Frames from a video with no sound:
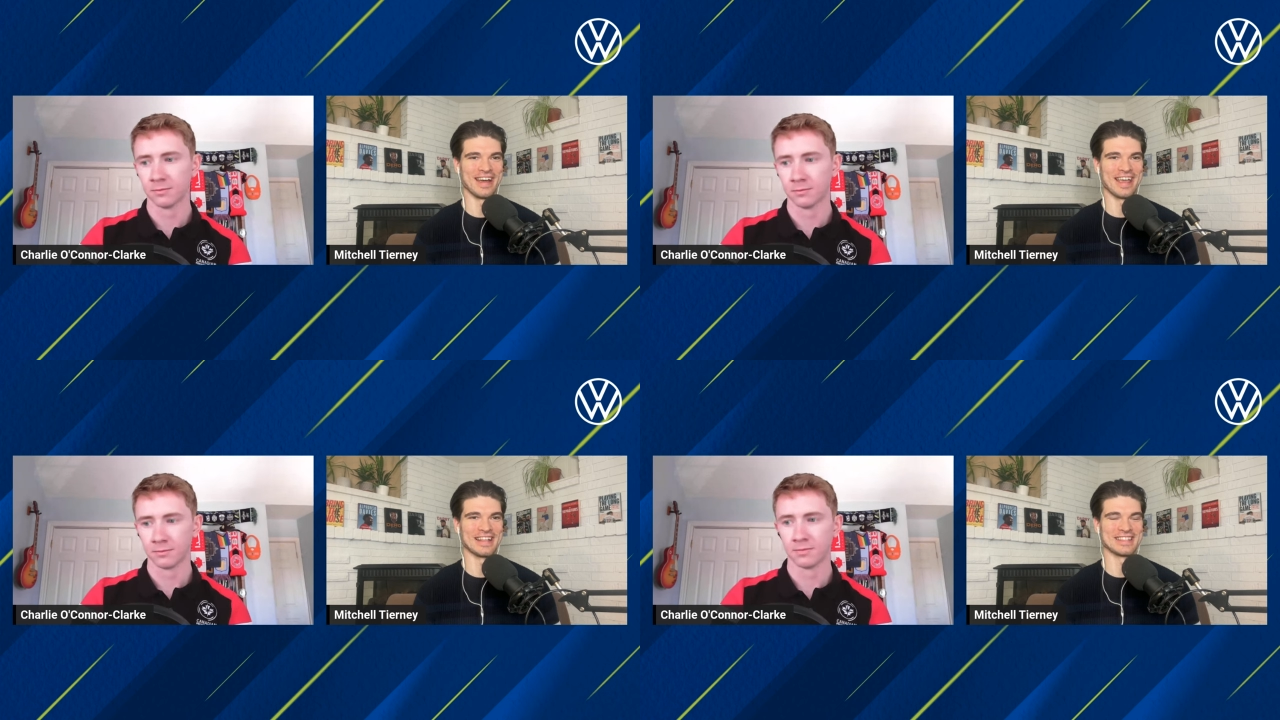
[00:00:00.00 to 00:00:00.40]

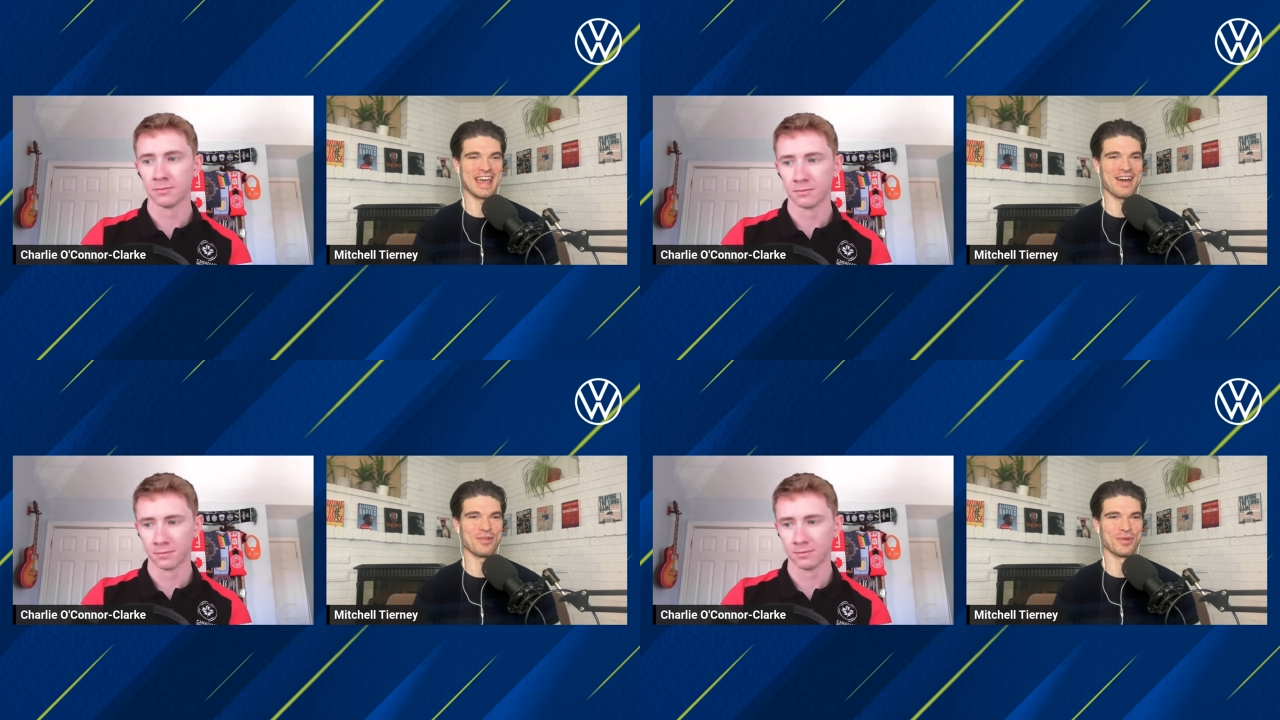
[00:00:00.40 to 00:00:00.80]
Speaker 1: against
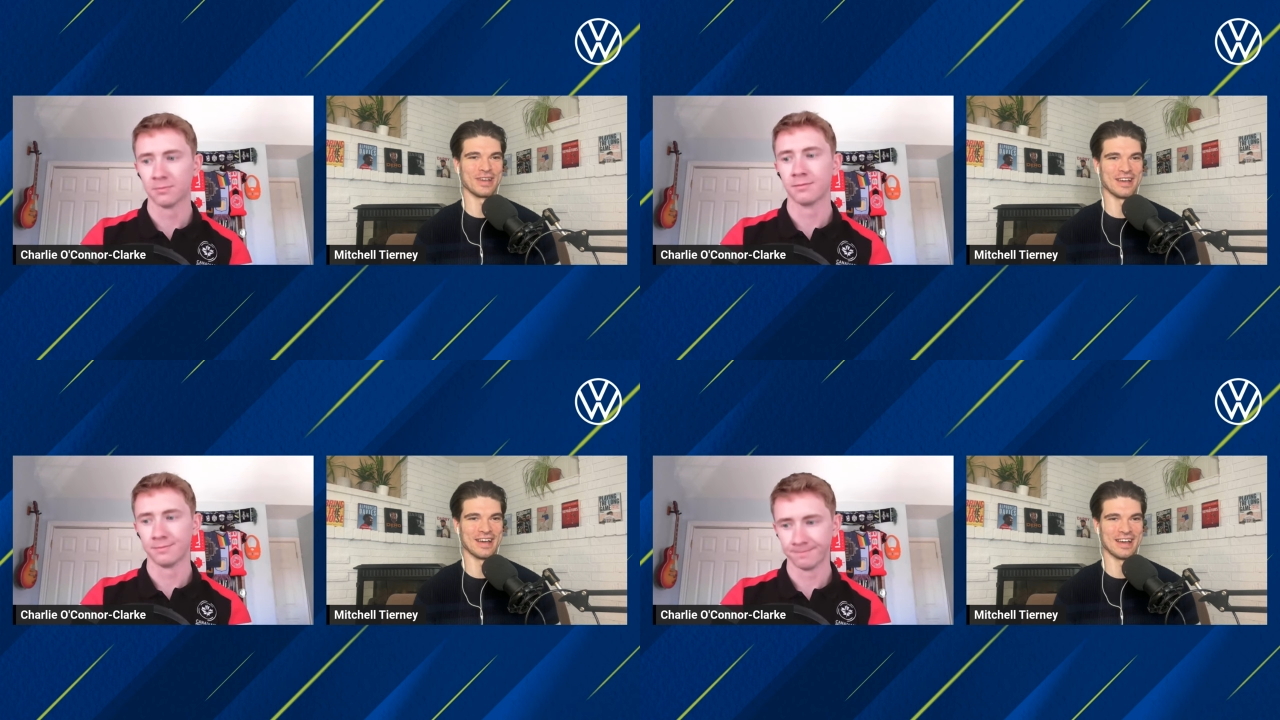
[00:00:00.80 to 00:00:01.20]
Cavalry
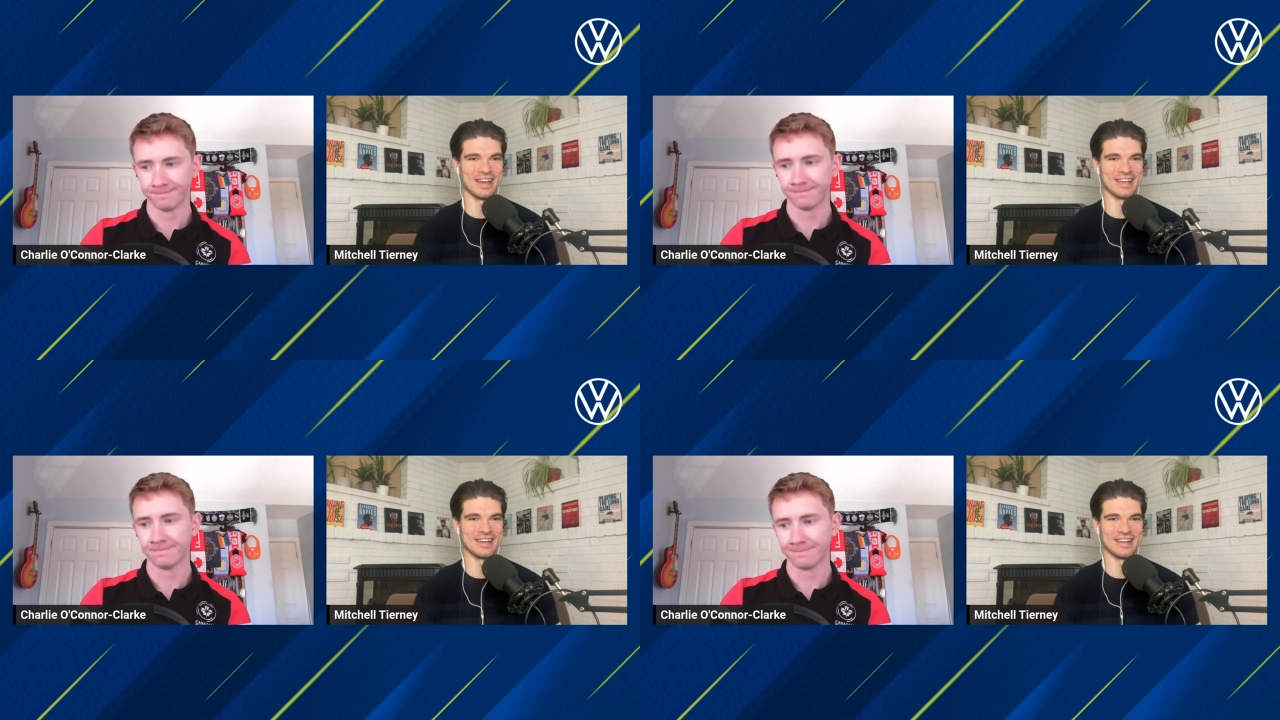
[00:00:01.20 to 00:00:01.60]
uh,
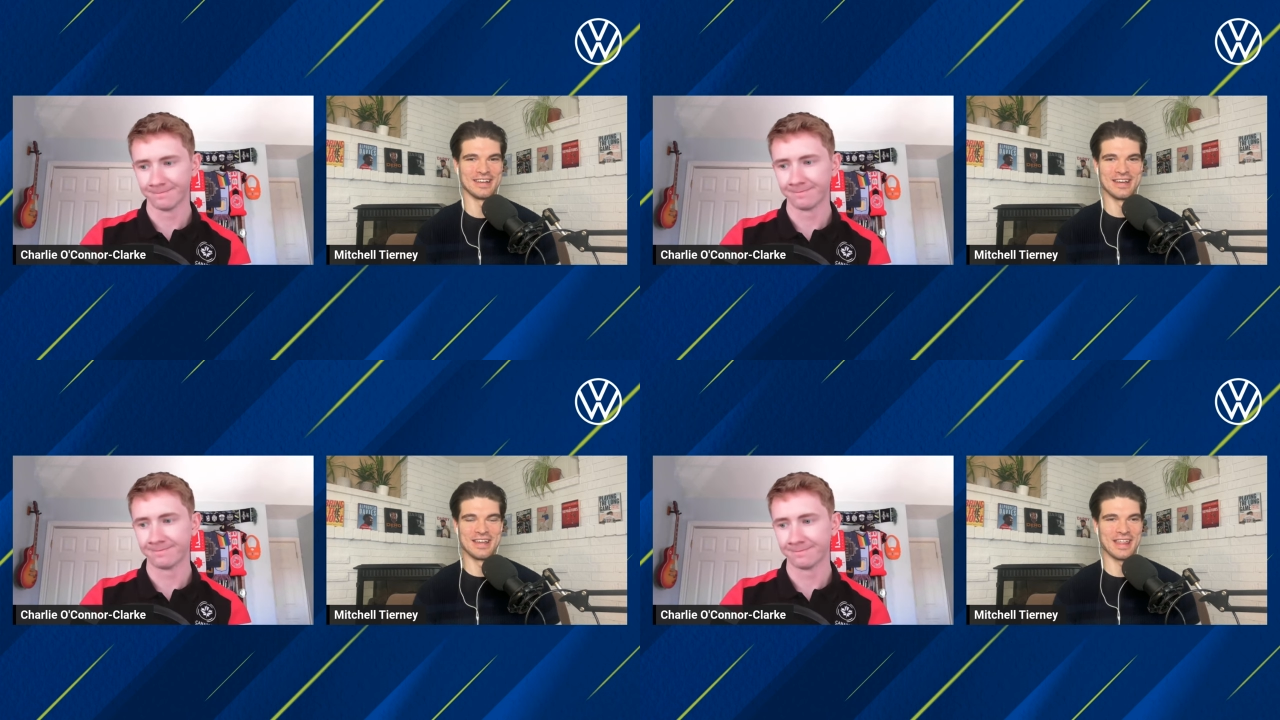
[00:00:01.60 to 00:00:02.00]
in
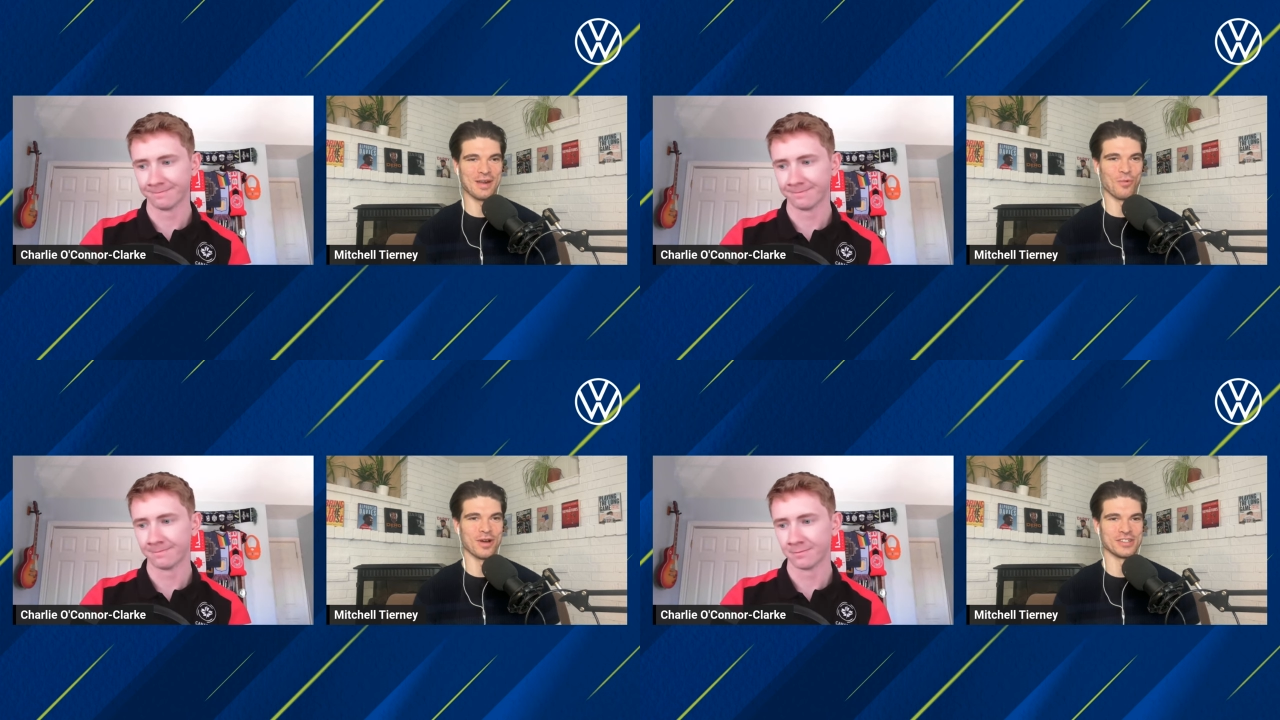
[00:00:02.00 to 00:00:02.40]
that
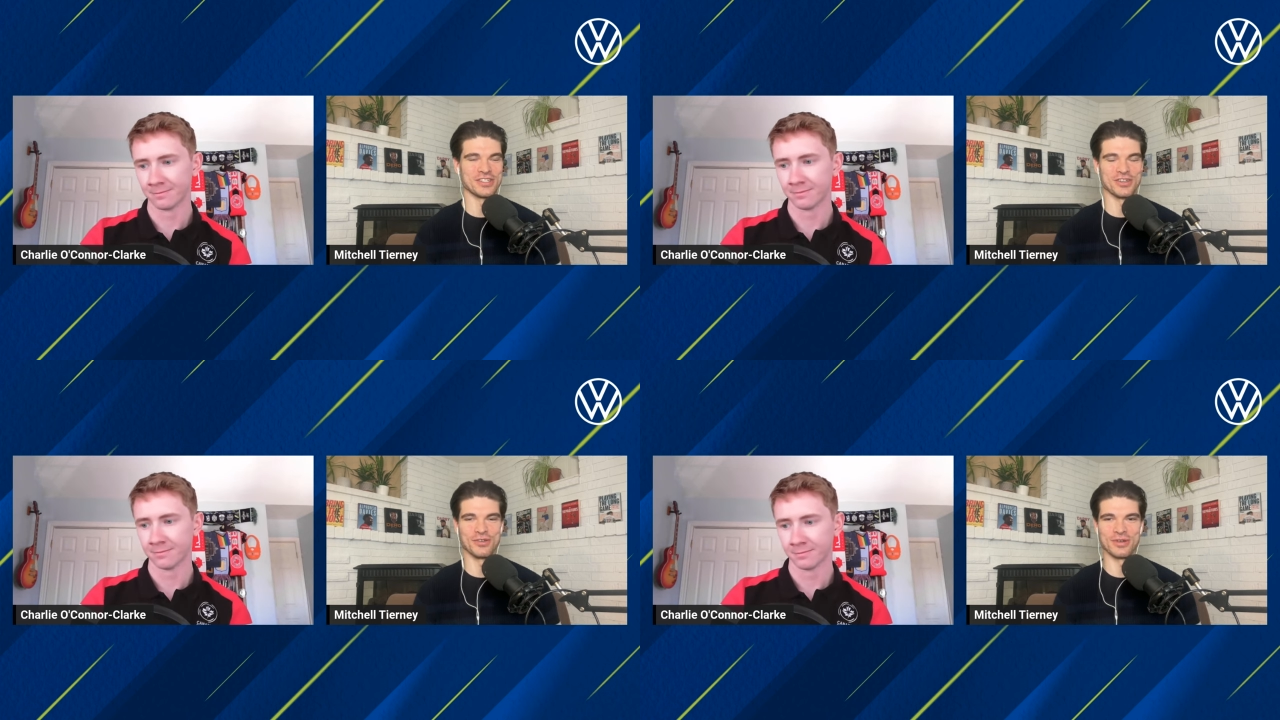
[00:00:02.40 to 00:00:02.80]

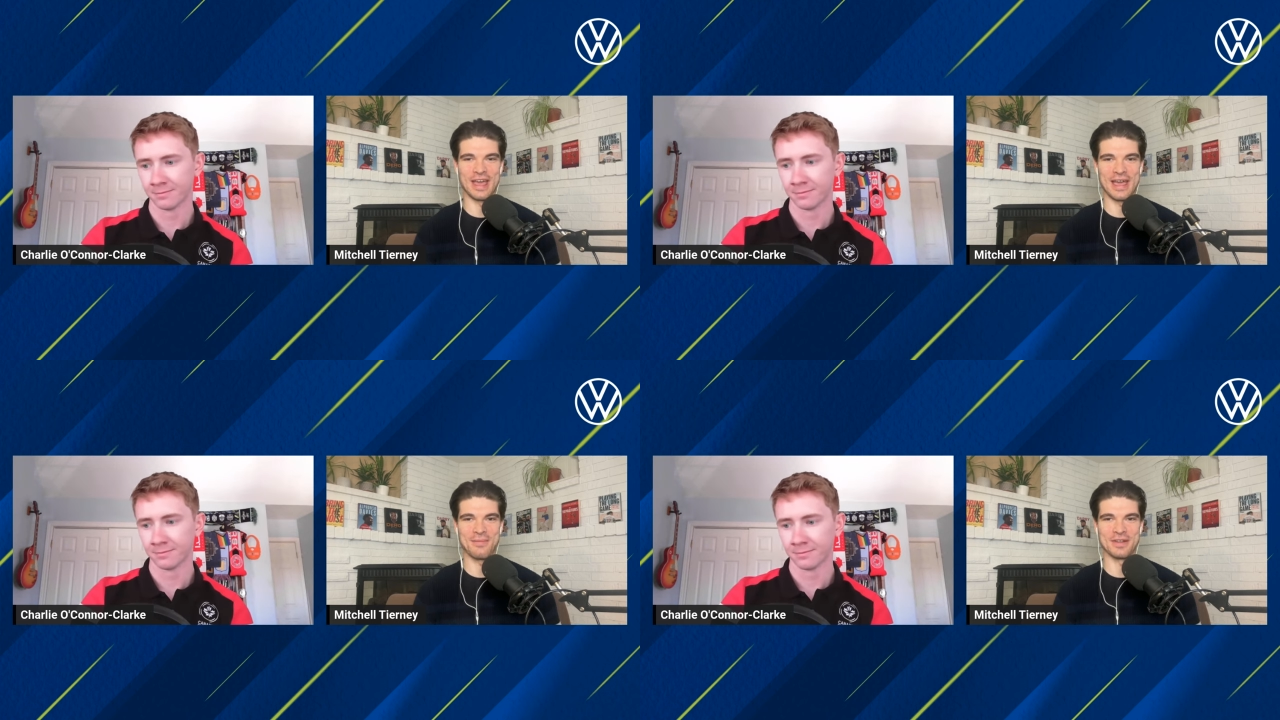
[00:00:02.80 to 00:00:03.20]
one-two game.